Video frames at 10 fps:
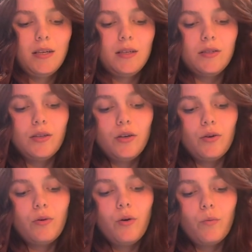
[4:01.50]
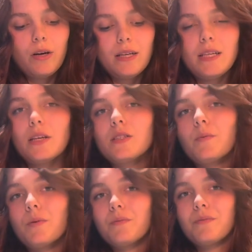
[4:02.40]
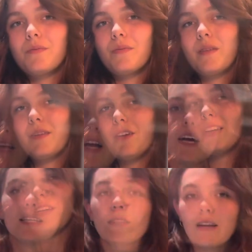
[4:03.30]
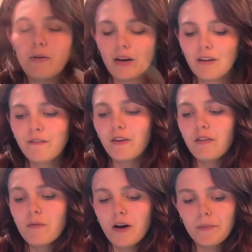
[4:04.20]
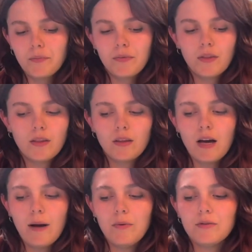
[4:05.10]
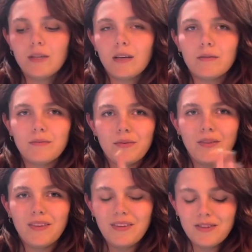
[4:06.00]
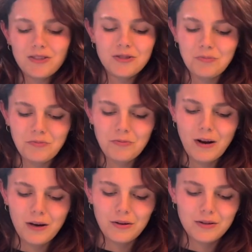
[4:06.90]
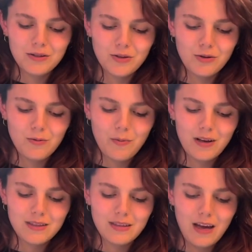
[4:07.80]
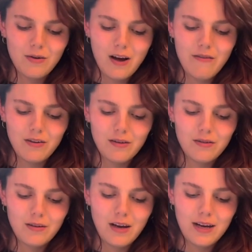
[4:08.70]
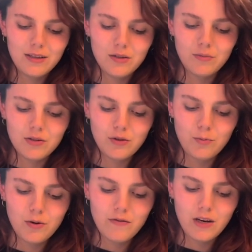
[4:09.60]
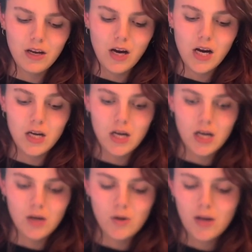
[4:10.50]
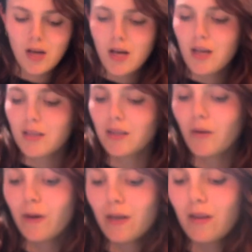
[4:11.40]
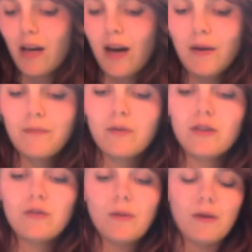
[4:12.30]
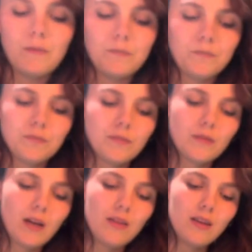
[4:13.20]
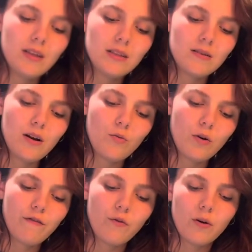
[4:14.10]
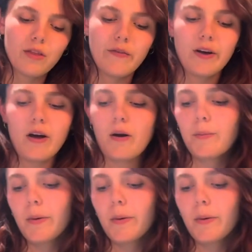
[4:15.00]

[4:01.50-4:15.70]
So we're gonna take a spoon. All right, so now we're gonna fill them up. I'm using just a regular scoop because I don't have an ice cream scooper of any kind right now. So we're gonna do that. We're gonna do about, I think that's around 1/4 of a cup